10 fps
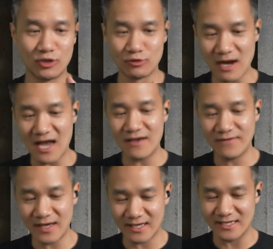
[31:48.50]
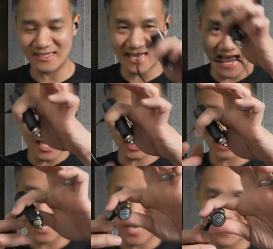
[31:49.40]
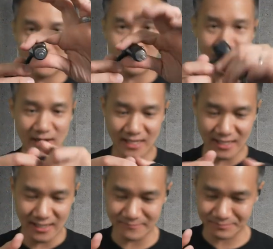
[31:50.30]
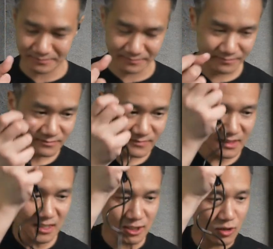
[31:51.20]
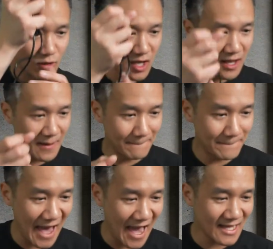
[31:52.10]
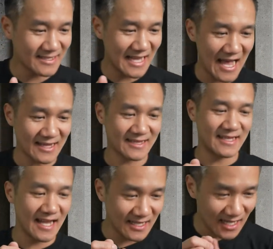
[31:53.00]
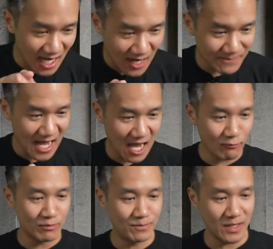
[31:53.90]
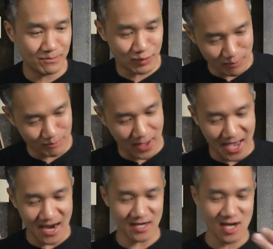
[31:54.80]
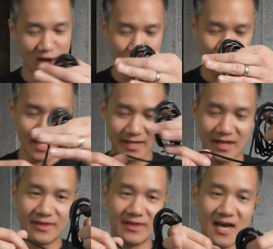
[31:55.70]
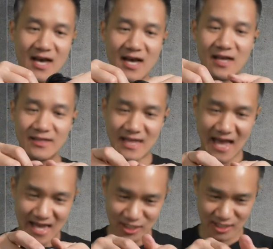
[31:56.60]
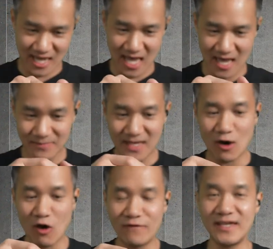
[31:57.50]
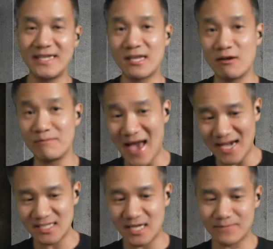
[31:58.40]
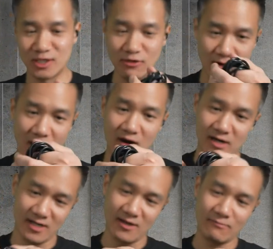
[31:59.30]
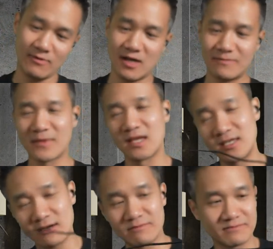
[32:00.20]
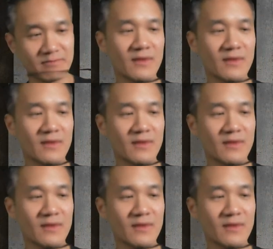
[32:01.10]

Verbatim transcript: driving dash cam right here. So back that thing up. I will be prepared with the dash cam. Yeah, hopefully they don't back it up too hard. Well, you know,